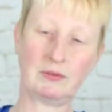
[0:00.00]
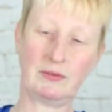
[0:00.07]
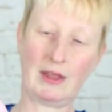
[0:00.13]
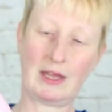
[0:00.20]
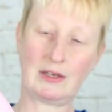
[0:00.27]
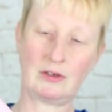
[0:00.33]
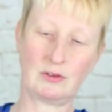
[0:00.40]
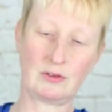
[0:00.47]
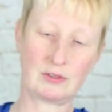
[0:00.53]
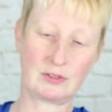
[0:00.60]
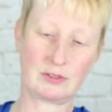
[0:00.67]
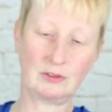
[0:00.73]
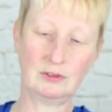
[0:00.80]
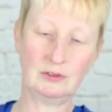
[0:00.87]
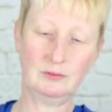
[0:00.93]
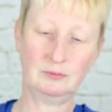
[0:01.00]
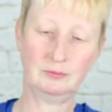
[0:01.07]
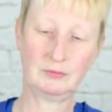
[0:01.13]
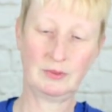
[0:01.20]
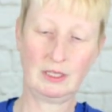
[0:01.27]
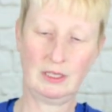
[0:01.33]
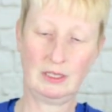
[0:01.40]
of that nozzle
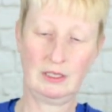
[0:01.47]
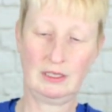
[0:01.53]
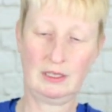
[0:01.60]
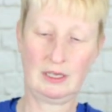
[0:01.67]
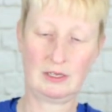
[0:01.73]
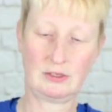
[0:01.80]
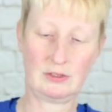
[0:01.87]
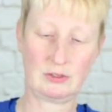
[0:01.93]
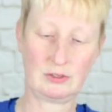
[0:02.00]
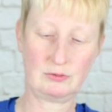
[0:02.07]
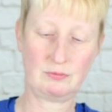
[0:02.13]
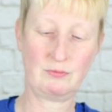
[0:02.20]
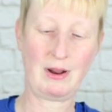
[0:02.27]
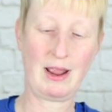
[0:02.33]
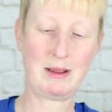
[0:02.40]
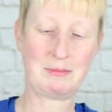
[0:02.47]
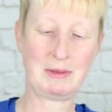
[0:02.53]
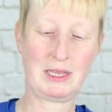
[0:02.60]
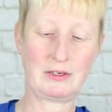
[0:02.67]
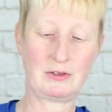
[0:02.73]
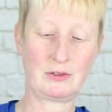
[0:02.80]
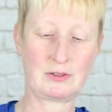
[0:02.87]
and just wrap
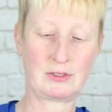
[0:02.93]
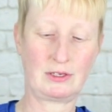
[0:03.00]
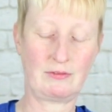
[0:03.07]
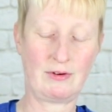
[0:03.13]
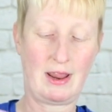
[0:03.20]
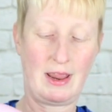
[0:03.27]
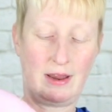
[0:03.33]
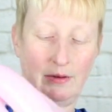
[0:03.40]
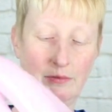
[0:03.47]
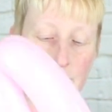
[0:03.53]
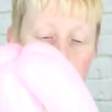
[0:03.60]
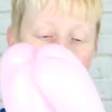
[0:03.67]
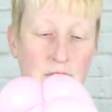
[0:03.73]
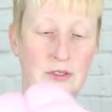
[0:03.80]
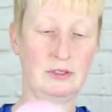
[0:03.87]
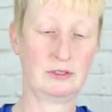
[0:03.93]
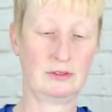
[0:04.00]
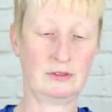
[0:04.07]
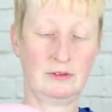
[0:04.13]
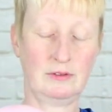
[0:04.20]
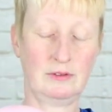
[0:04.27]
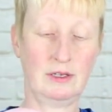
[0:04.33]
that nozzle around
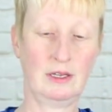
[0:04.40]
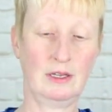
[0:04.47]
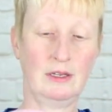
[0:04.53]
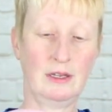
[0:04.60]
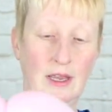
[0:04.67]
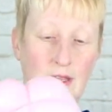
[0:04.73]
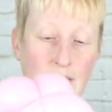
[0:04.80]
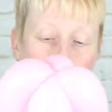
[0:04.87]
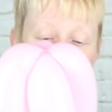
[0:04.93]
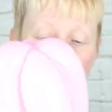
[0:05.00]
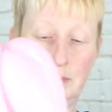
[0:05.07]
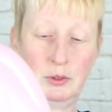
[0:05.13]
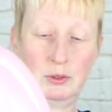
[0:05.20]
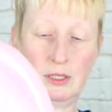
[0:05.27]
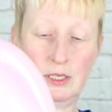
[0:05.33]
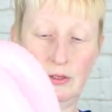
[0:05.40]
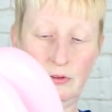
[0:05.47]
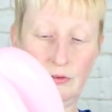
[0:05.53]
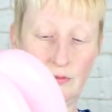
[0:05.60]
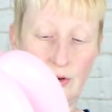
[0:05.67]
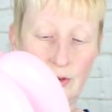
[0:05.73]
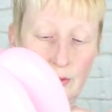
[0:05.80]
and then pull it
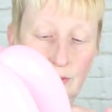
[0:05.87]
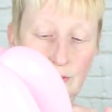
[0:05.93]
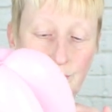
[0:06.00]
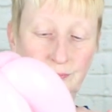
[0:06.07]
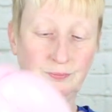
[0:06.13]
through